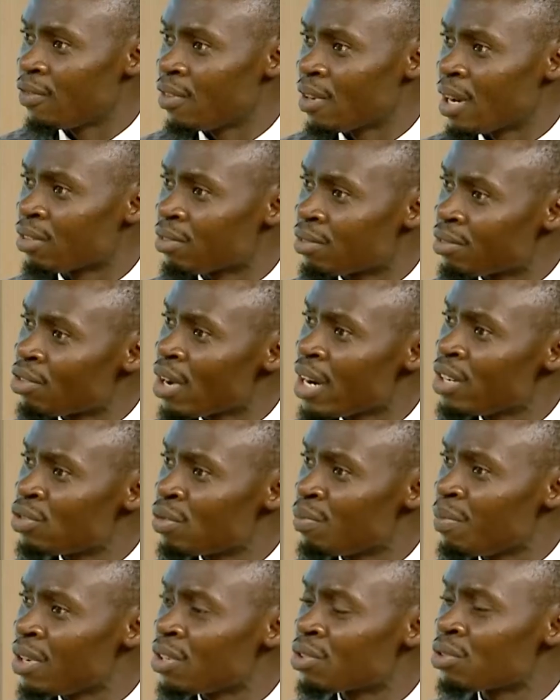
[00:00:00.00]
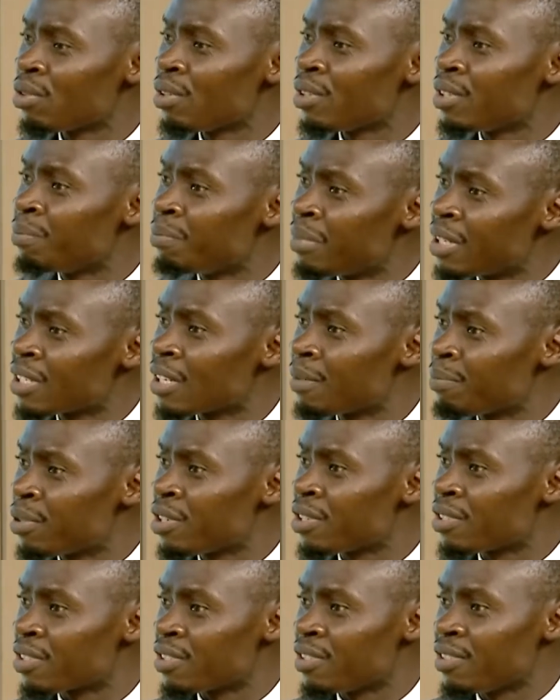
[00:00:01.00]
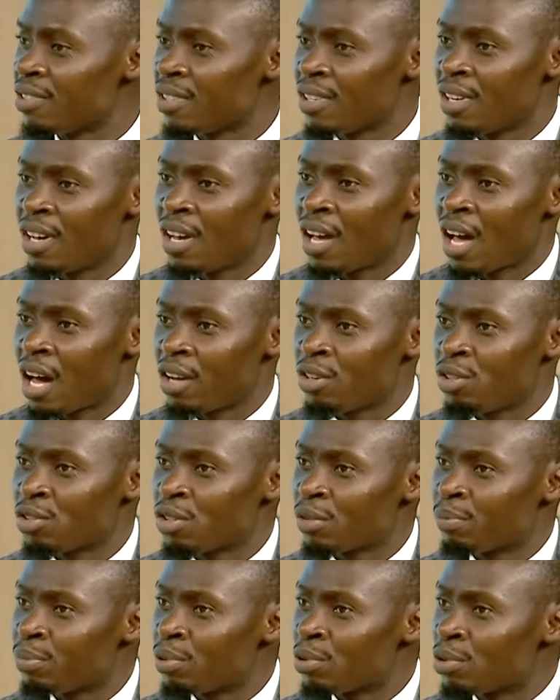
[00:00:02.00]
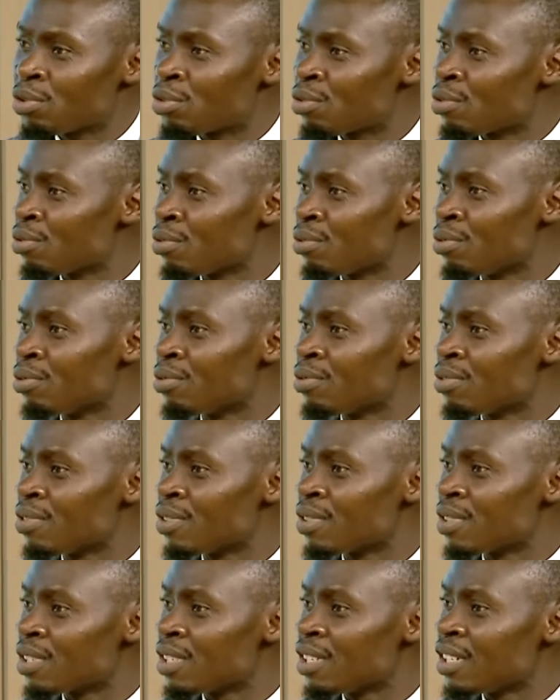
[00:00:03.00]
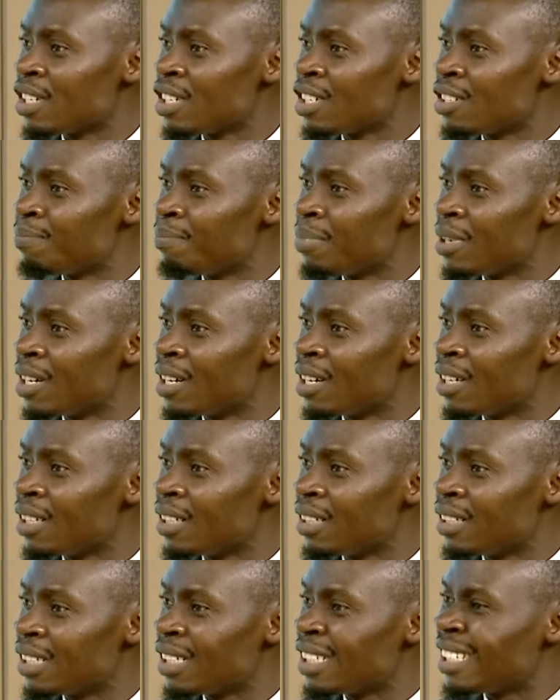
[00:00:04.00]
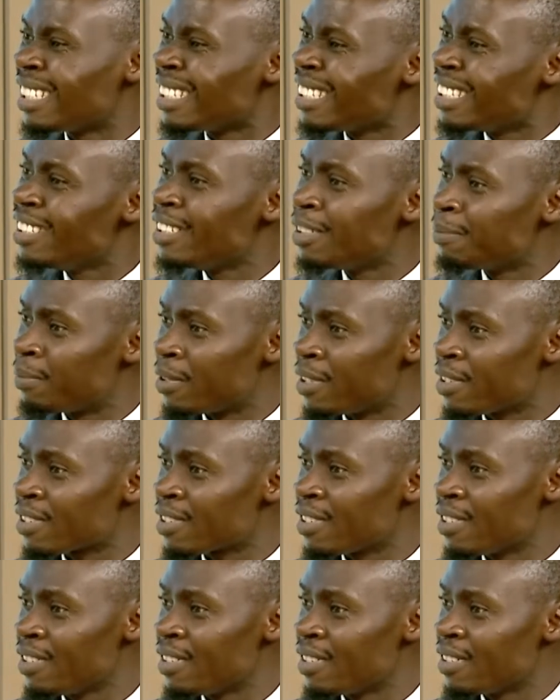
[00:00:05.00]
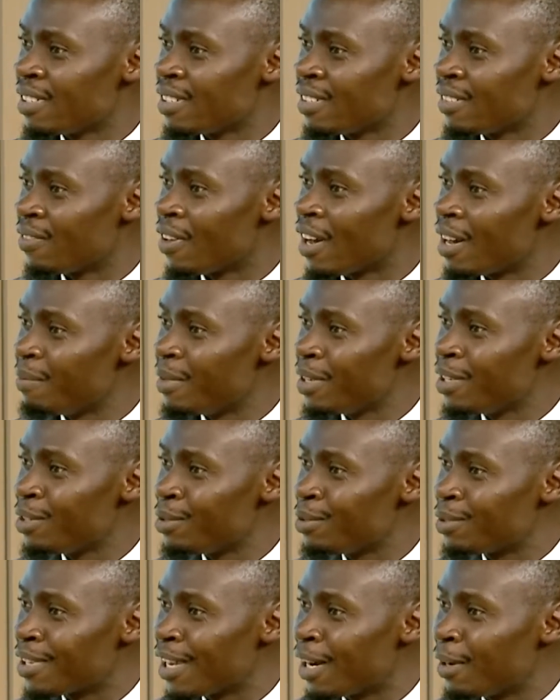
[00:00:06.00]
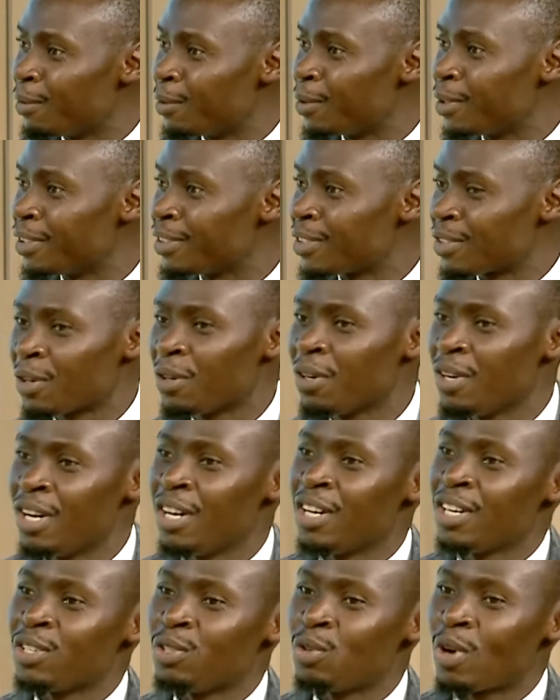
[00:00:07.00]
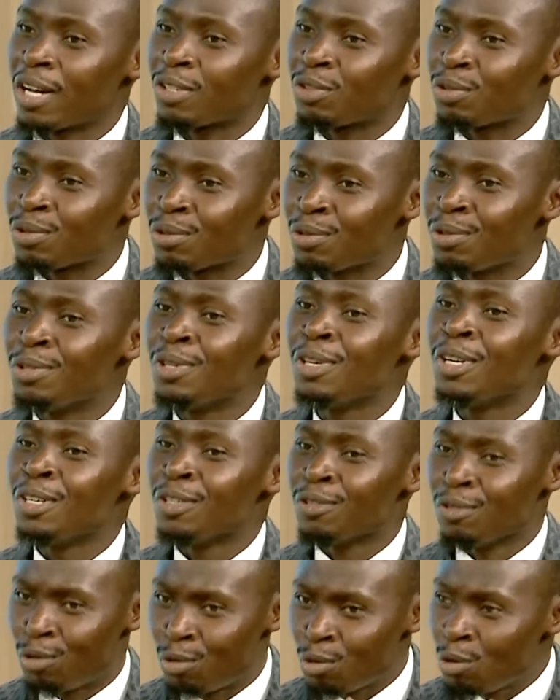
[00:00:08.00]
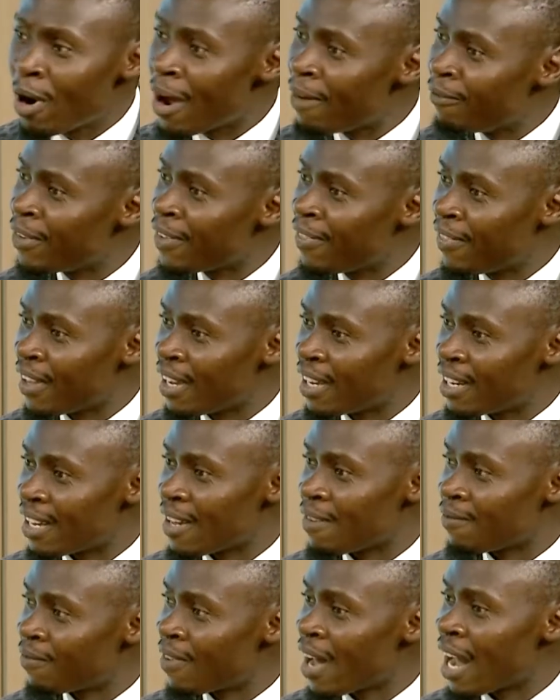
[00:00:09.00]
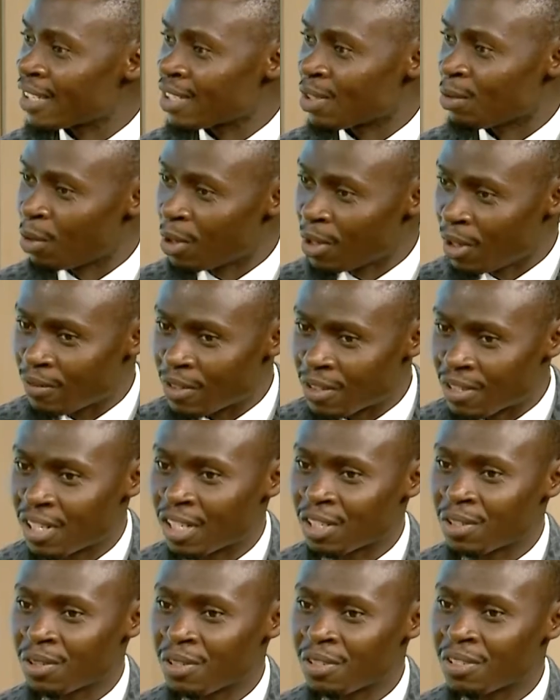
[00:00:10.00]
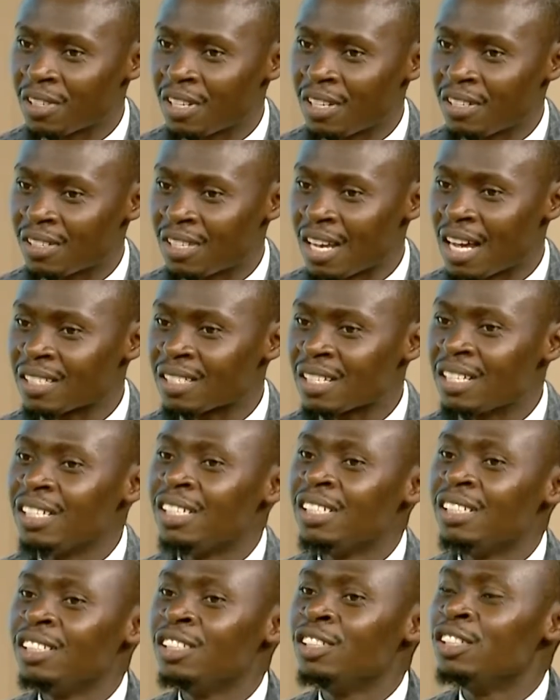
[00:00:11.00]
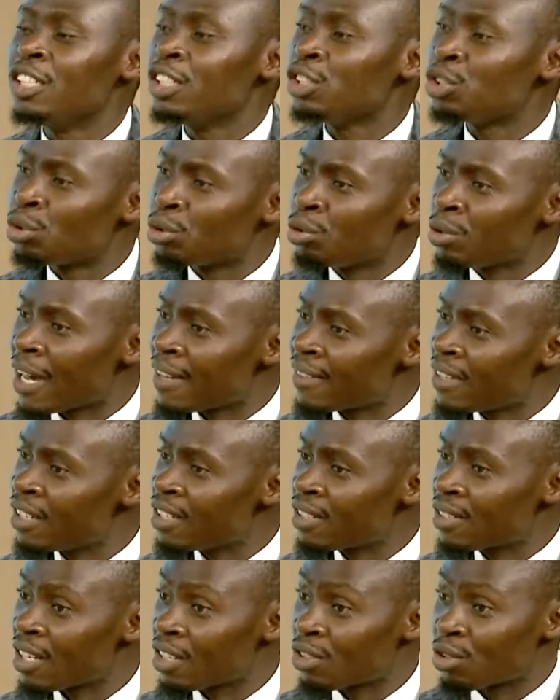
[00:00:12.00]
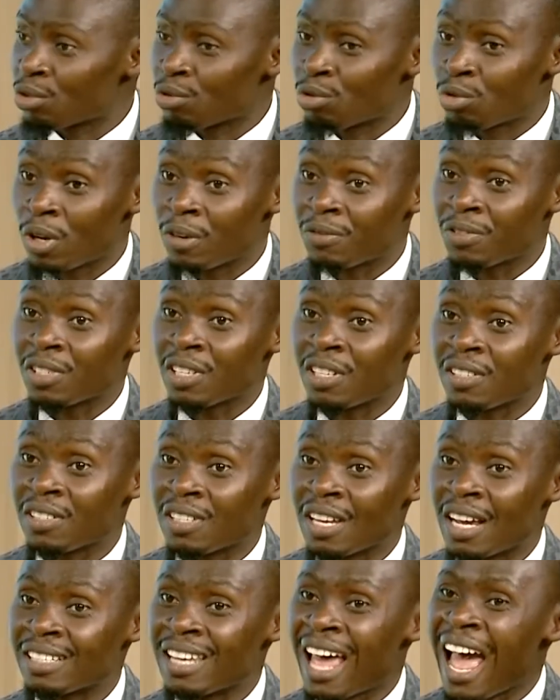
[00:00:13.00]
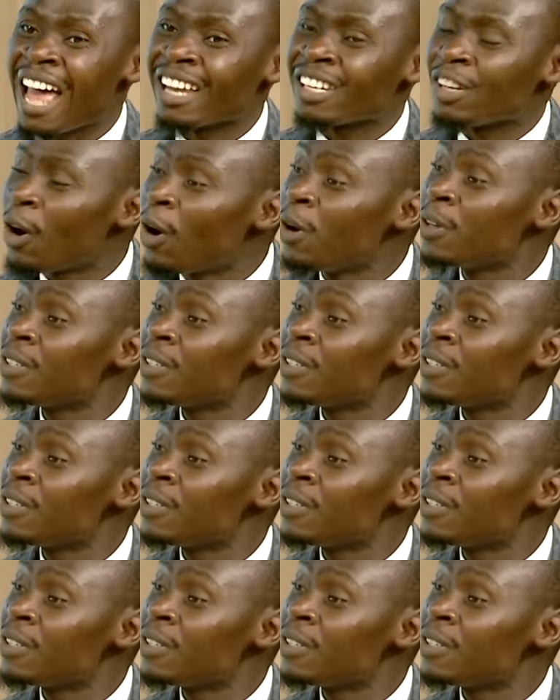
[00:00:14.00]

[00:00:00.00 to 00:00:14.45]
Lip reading: if you are trying to make someone a better person, are you supposed to still keep killing the person, if I may use that word? So you have to do everything. In fact, one of the sections says that they should, I think Section 12 says that, and